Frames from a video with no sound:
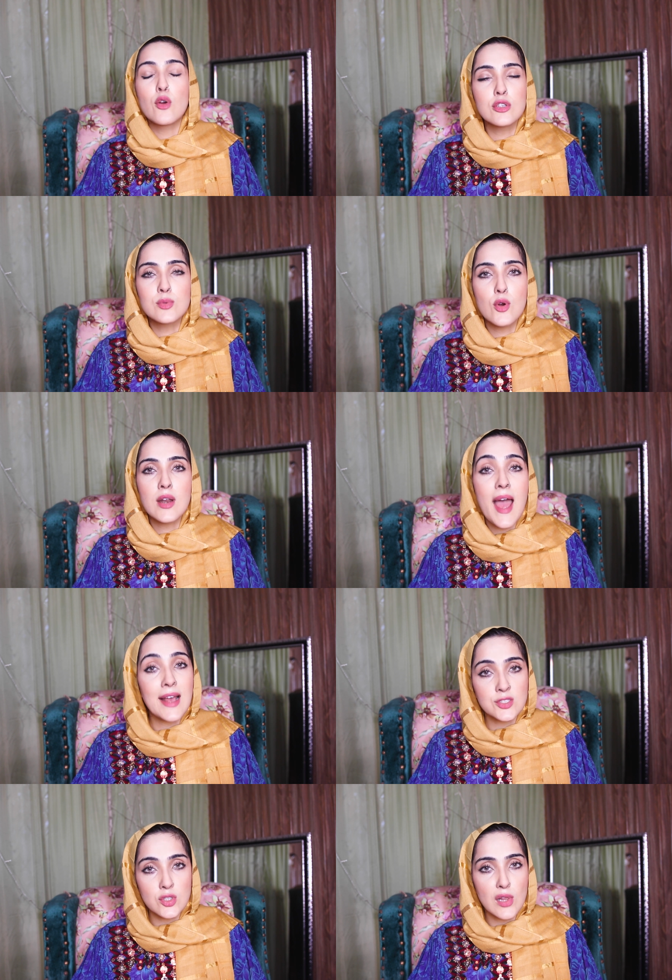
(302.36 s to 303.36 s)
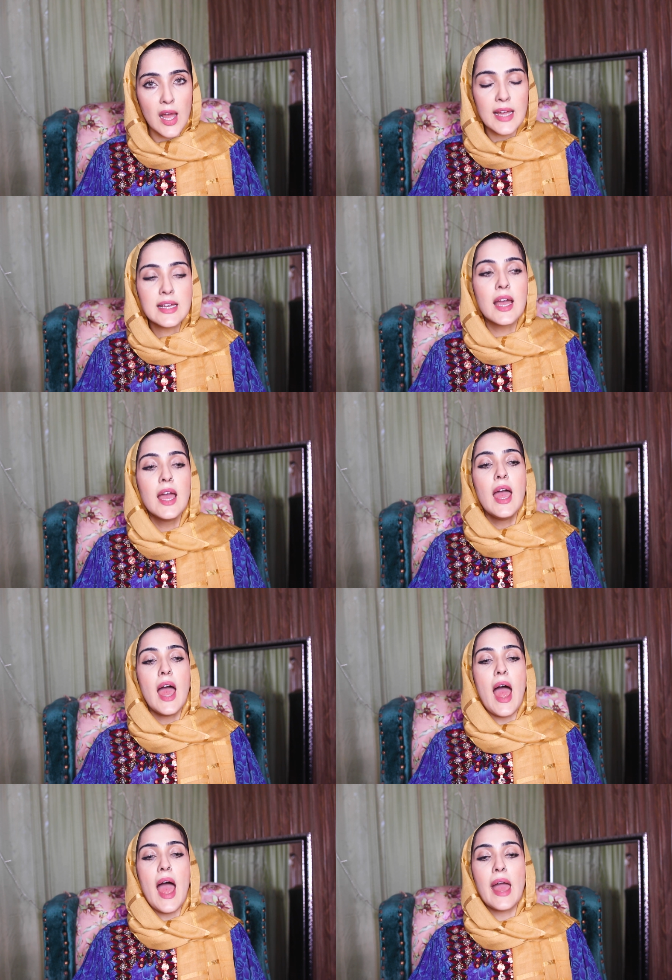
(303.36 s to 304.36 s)
rose water as you like.
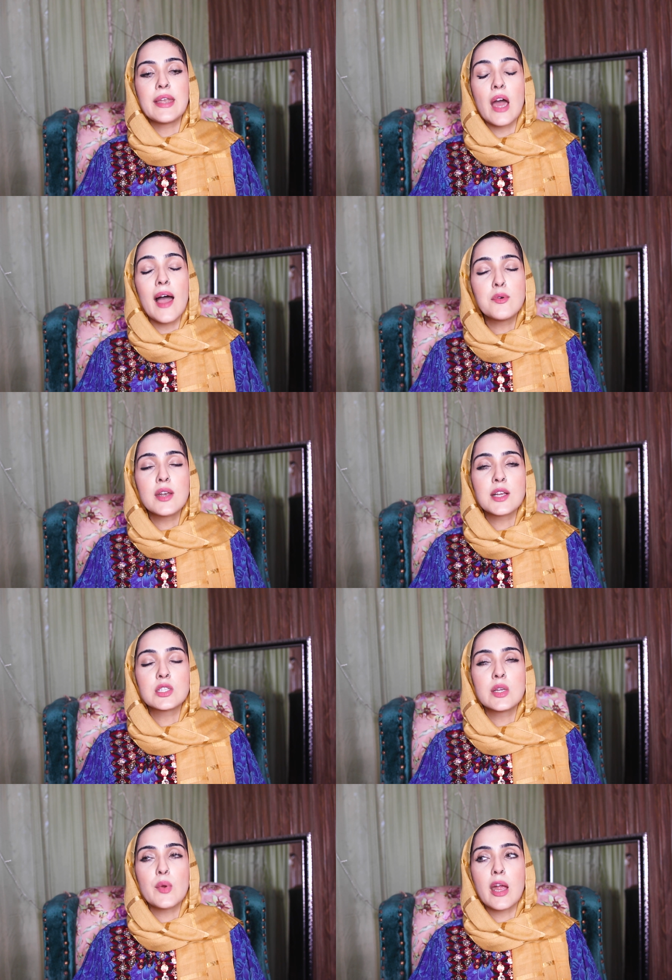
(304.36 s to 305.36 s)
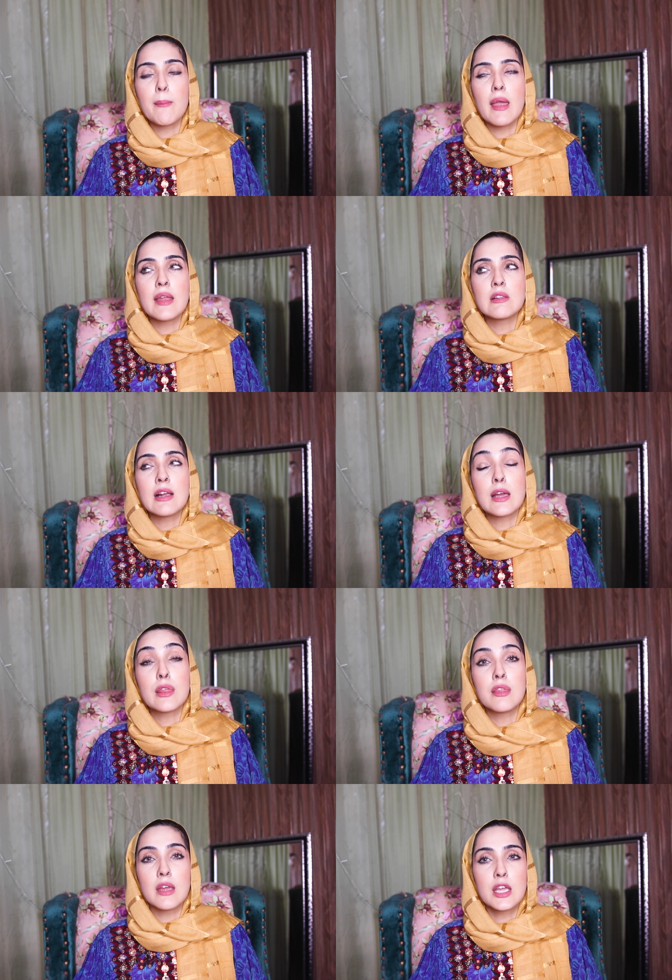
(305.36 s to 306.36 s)
And I would actually recommend like a
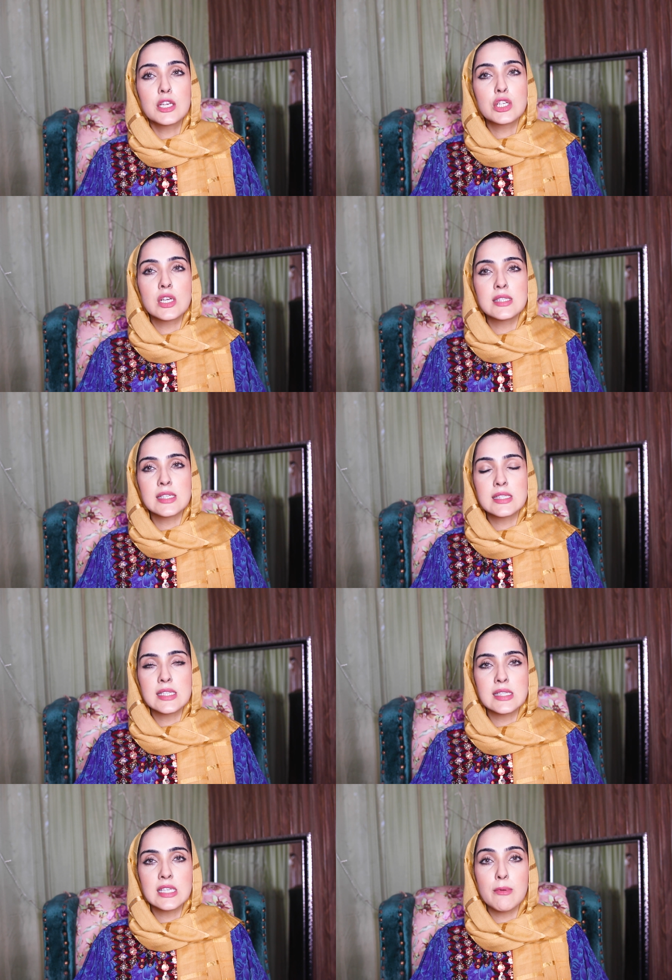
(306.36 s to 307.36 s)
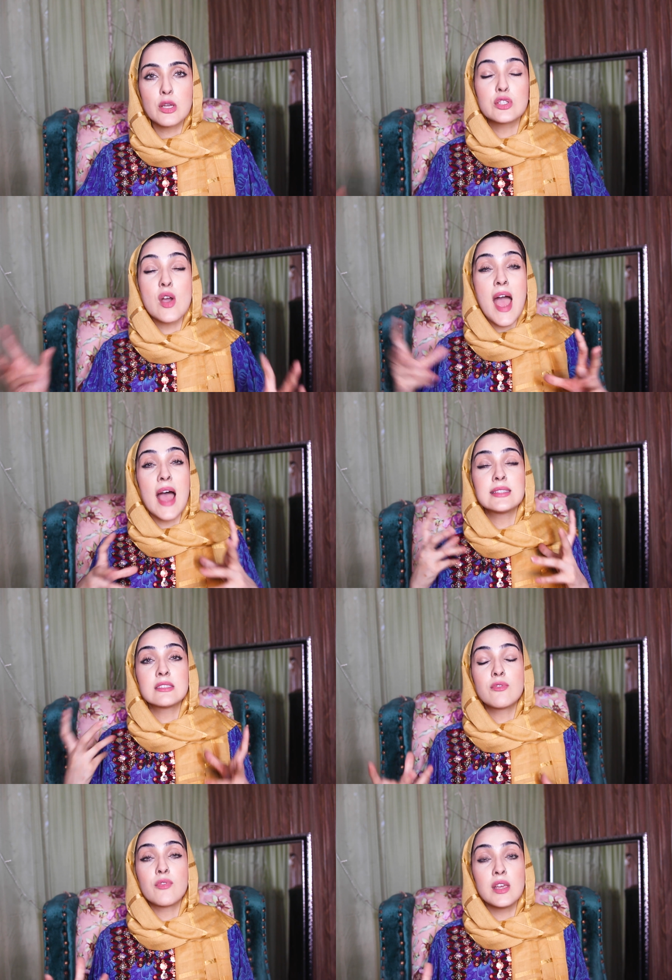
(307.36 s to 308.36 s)
thickish consistency because your hands
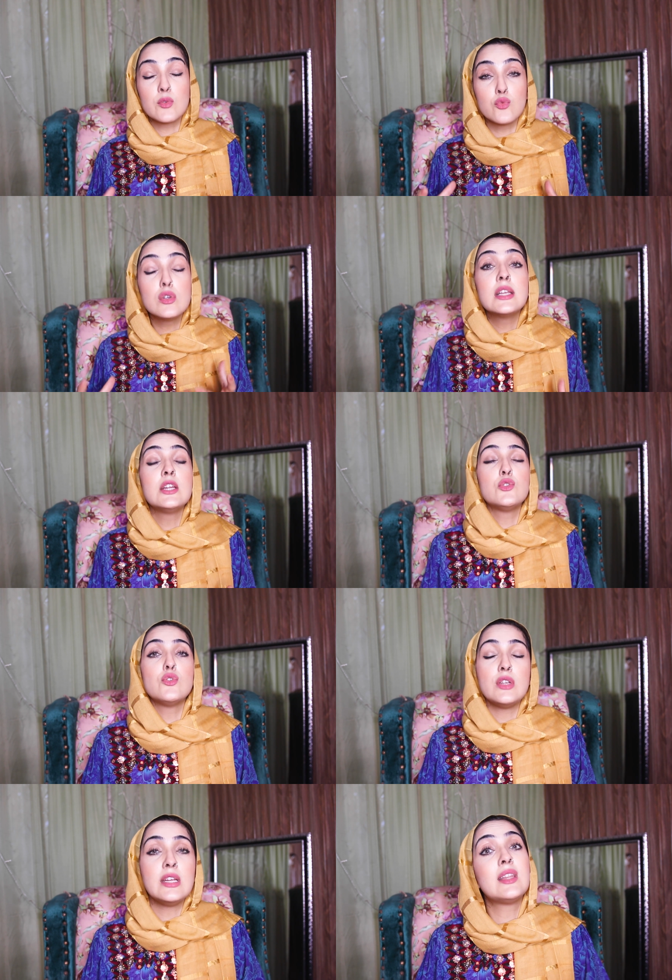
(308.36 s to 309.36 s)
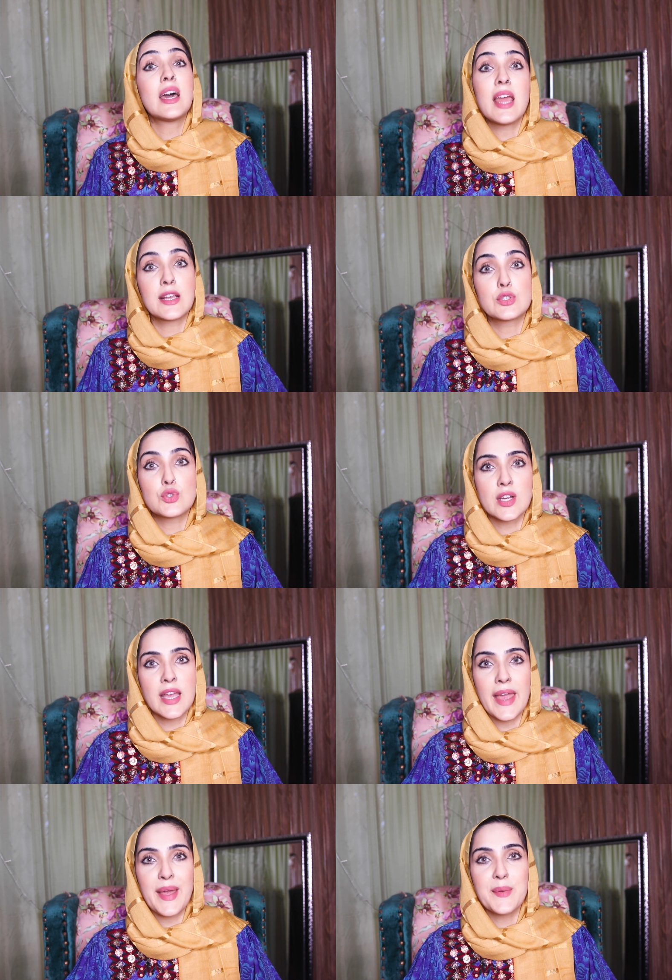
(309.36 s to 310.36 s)
and feet really do need that extra
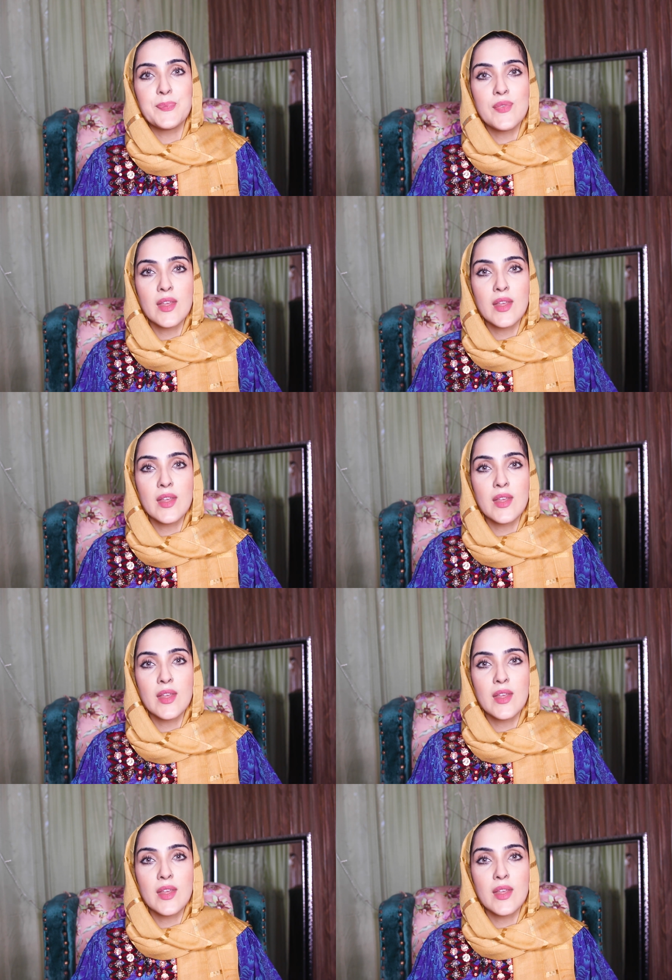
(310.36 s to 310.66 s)
care.